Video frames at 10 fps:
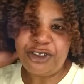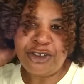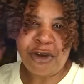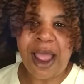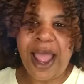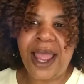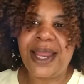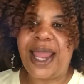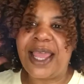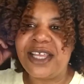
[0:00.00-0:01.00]

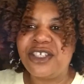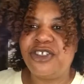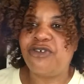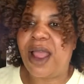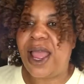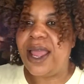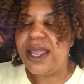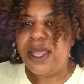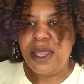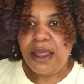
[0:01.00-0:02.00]
dry, like it's dry.
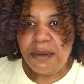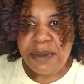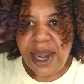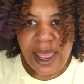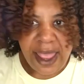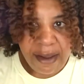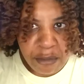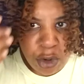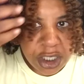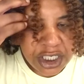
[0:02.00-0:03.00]
But I
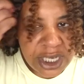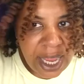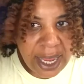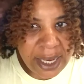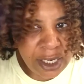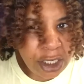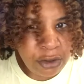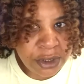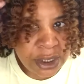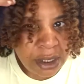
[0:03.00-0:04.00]
have more shine
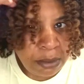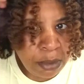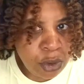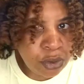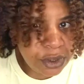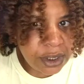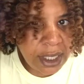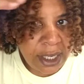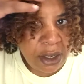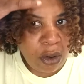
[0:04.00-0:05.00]
using the mousse
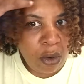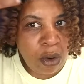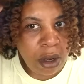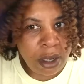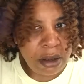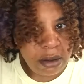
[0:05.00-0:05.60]
and the oil.